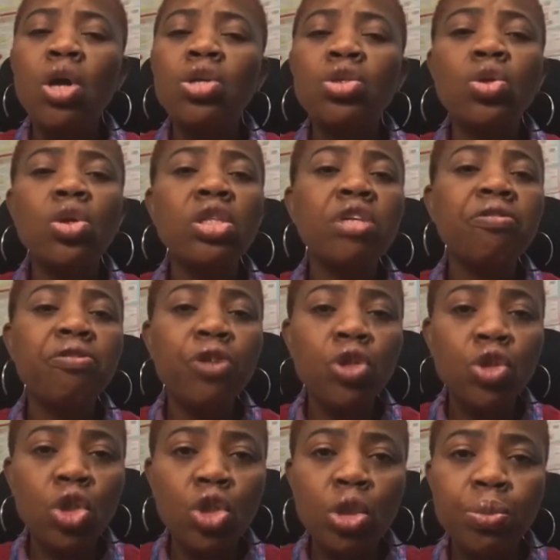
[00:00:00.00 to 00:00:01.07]
So the
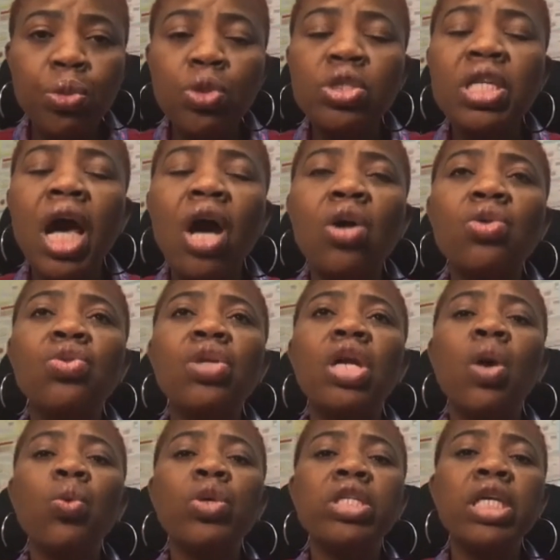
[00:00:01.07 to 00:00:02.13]
photo you post out
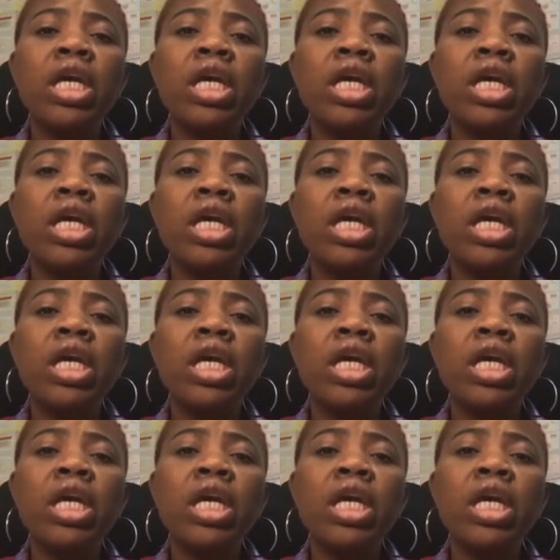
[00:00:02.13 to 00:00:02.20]
there with